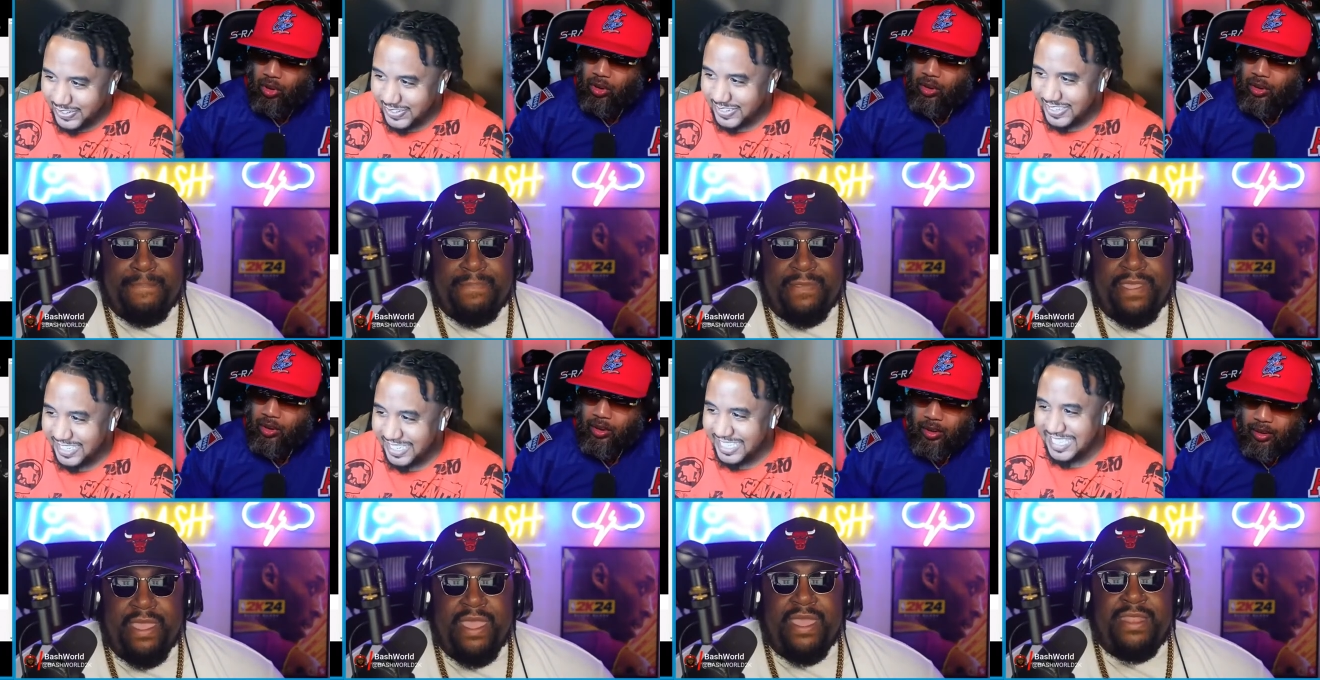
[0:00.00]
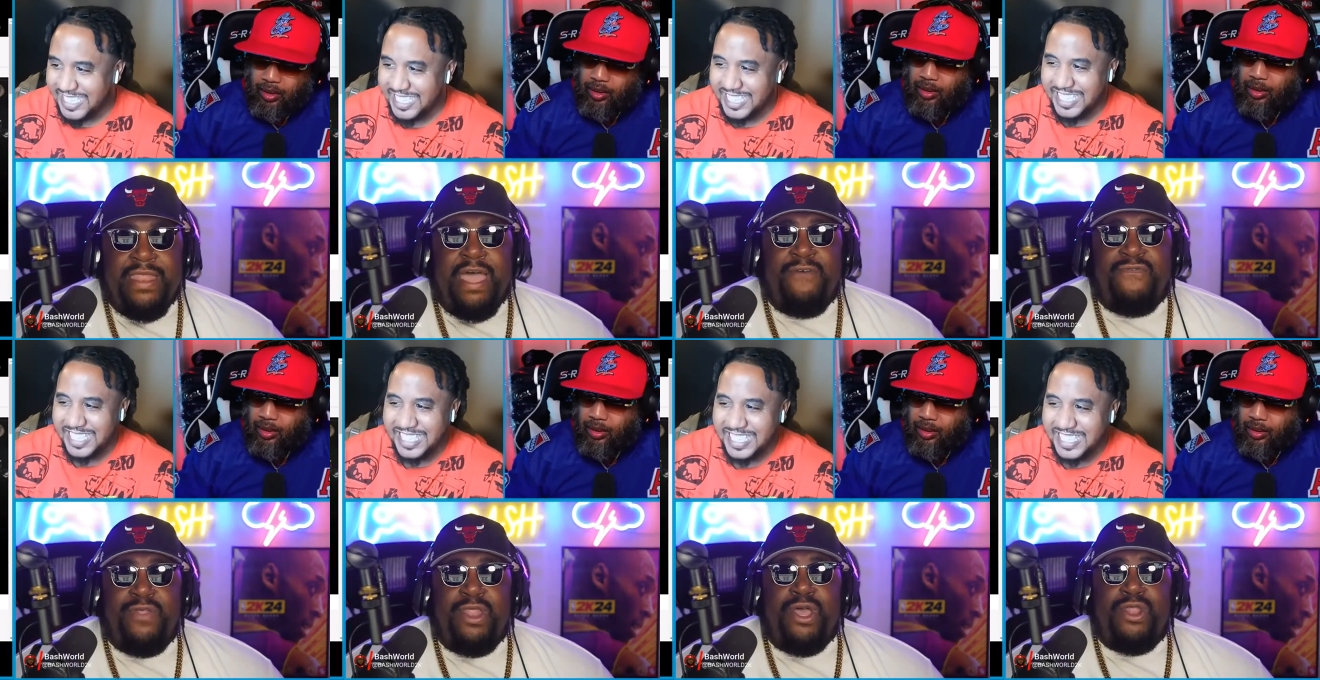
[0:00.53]
Speaker 1: Fault.
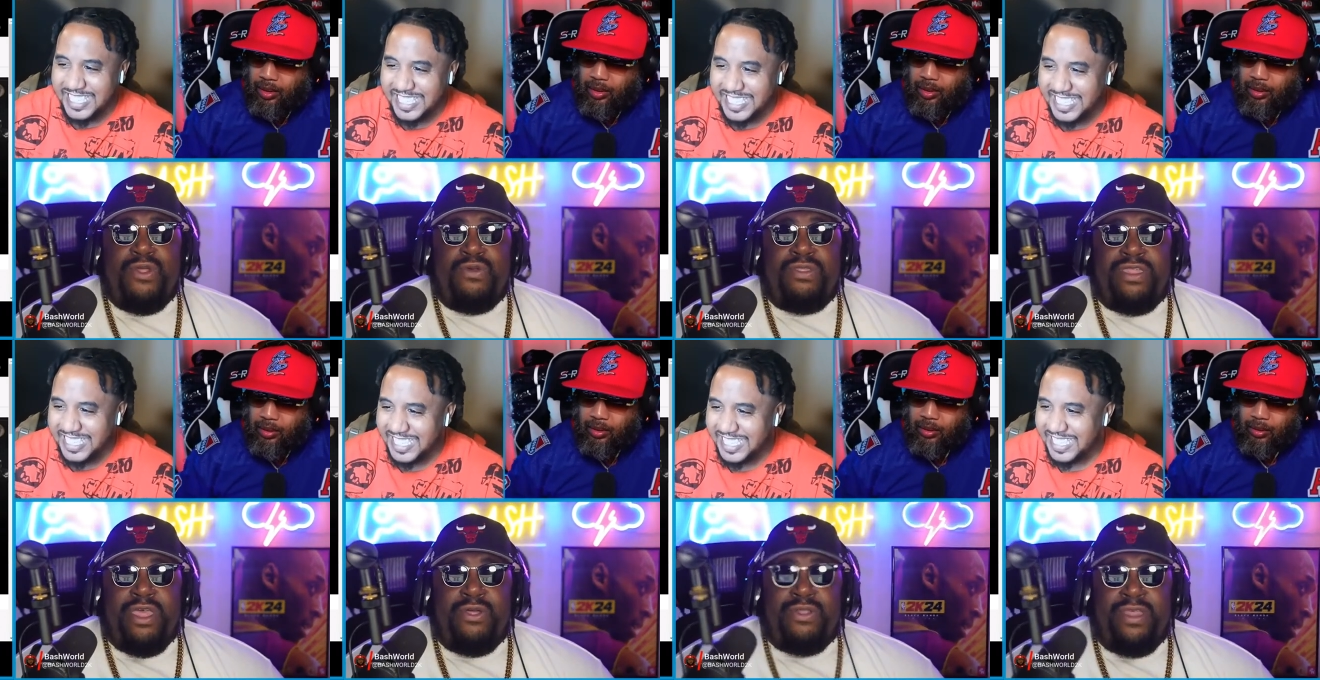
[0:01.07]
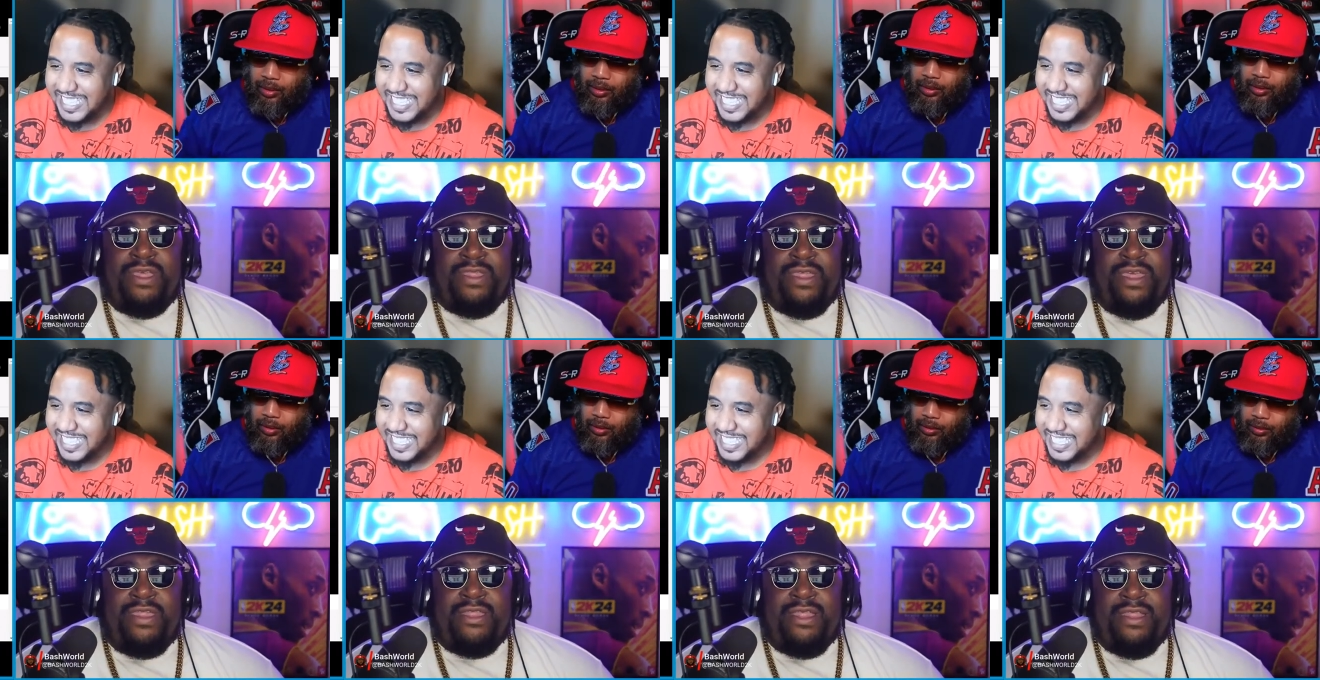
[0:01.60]
Not for nothing. No,
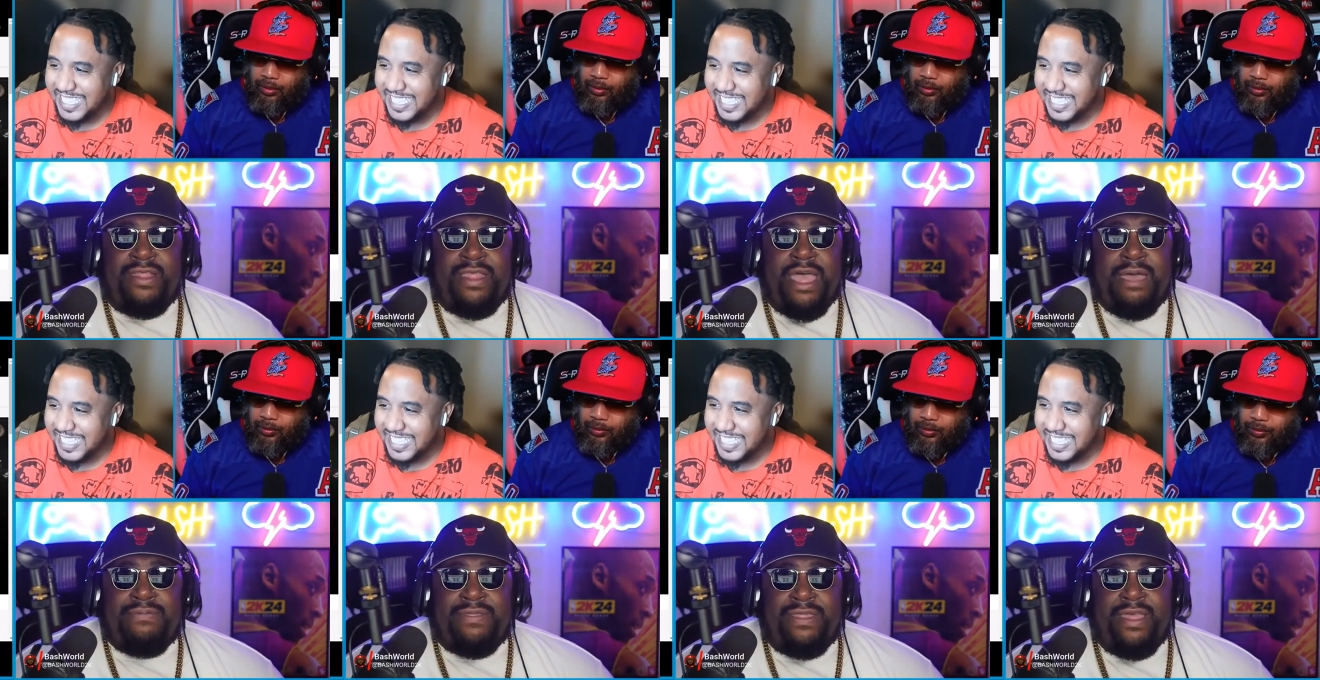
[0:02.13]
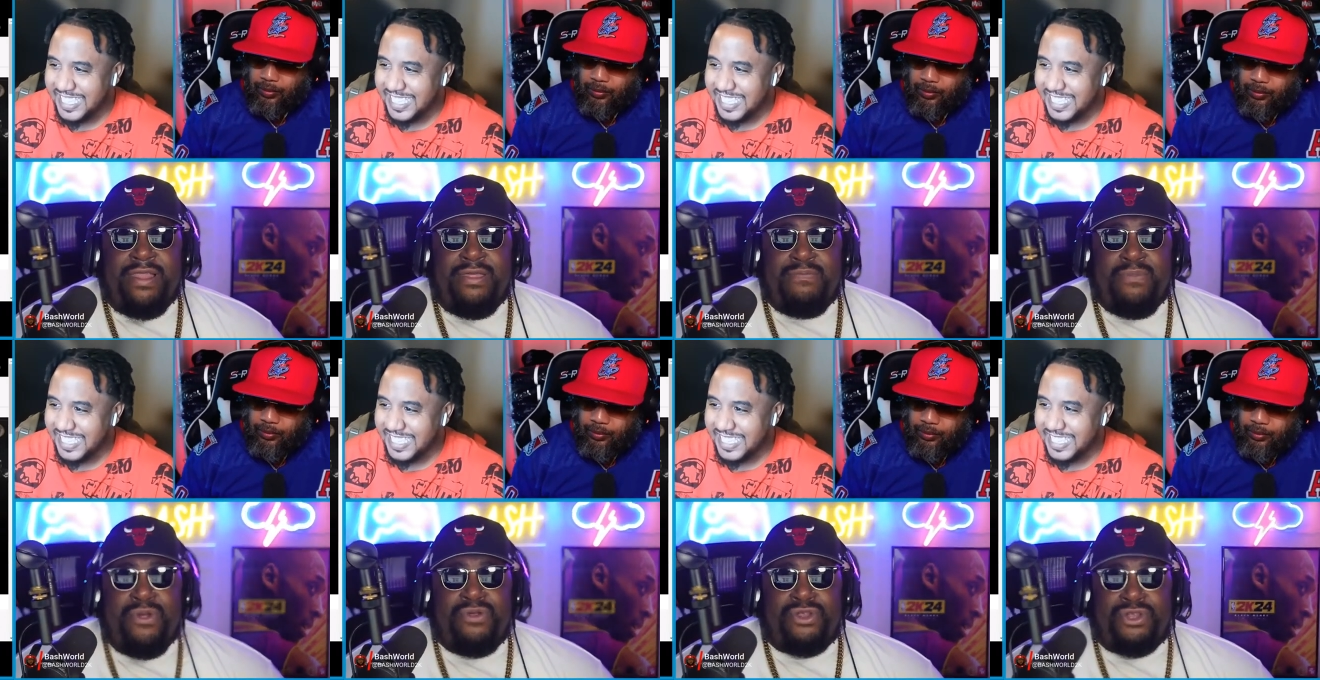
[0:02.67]
Celtics is the top
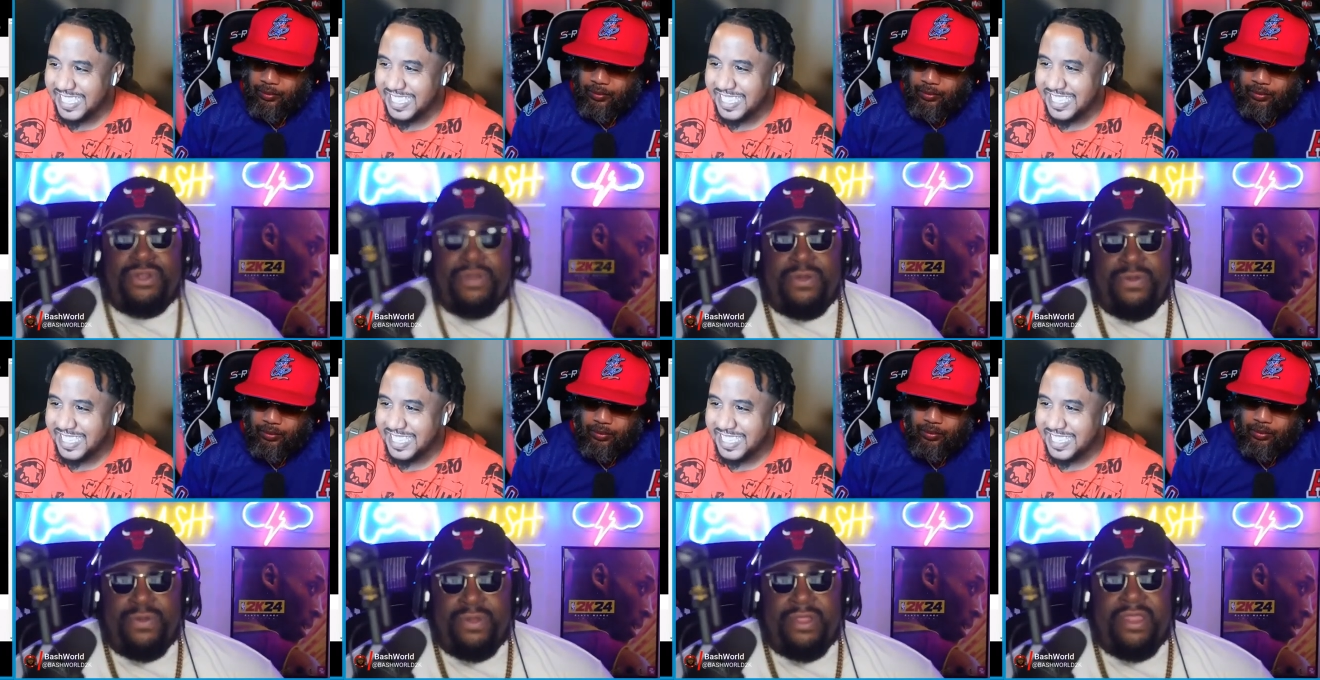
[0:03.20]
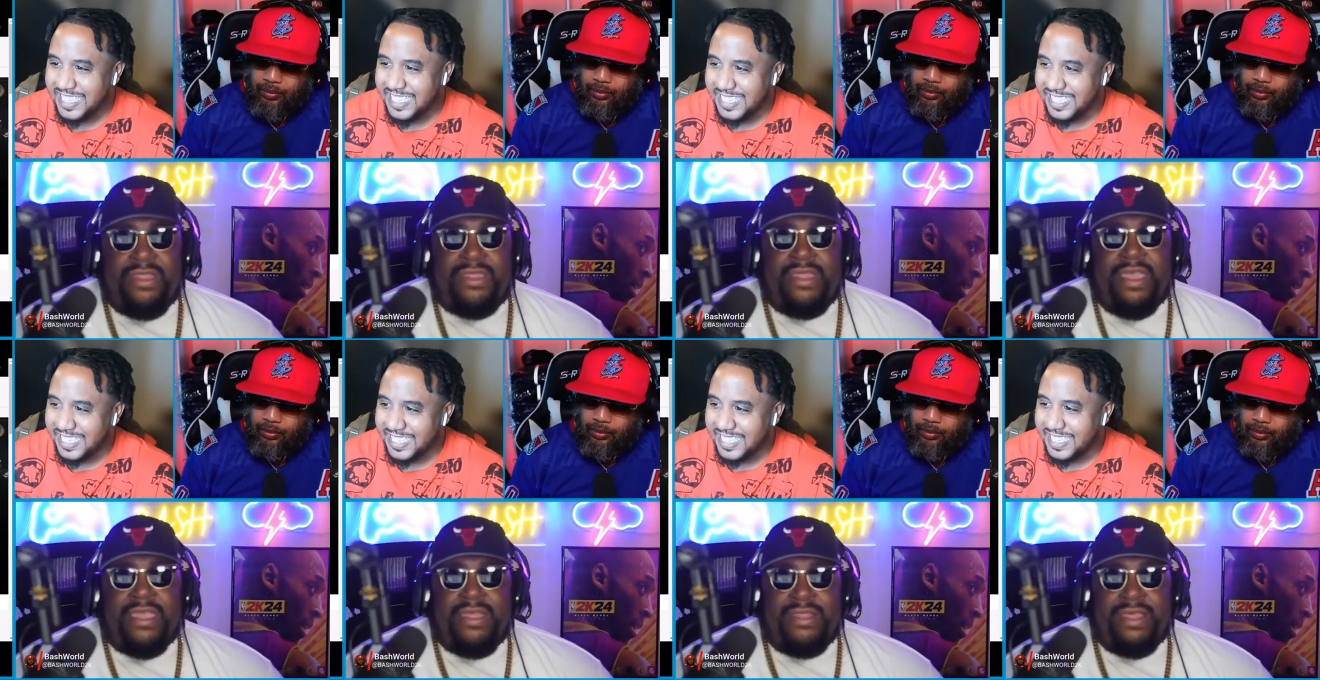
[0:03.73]
selling merch though. The
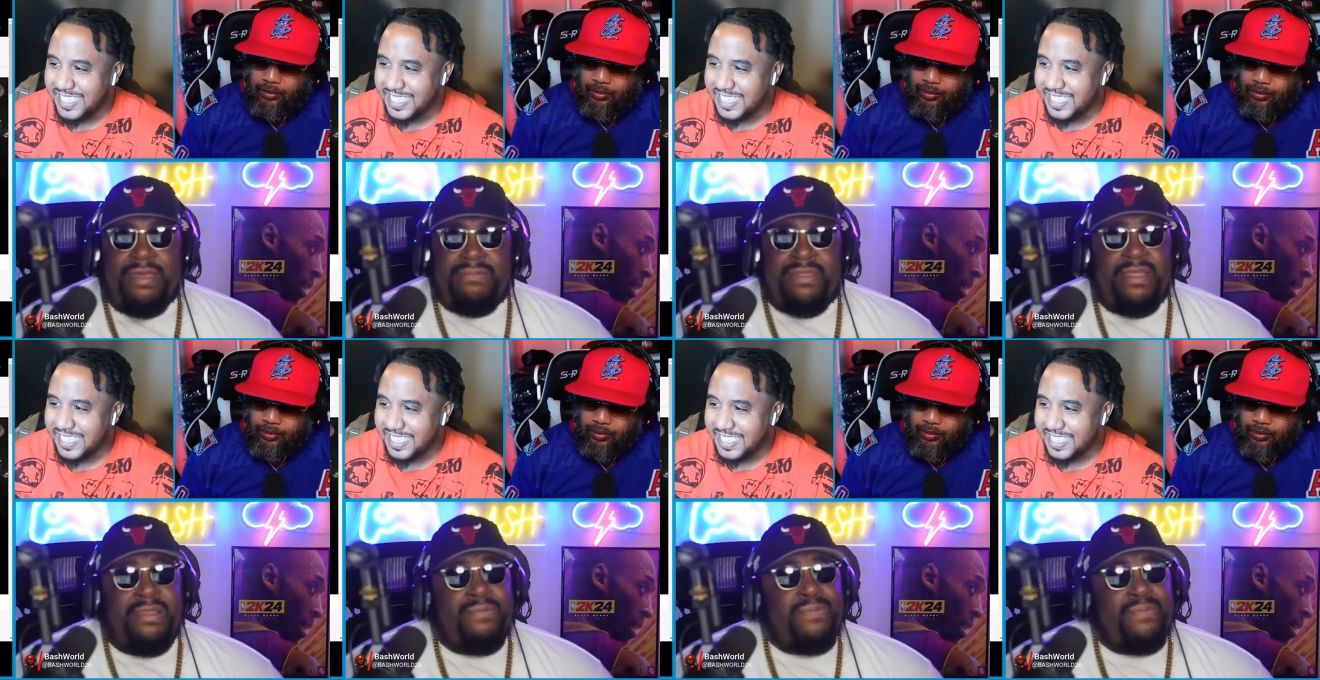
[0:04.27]
second top selling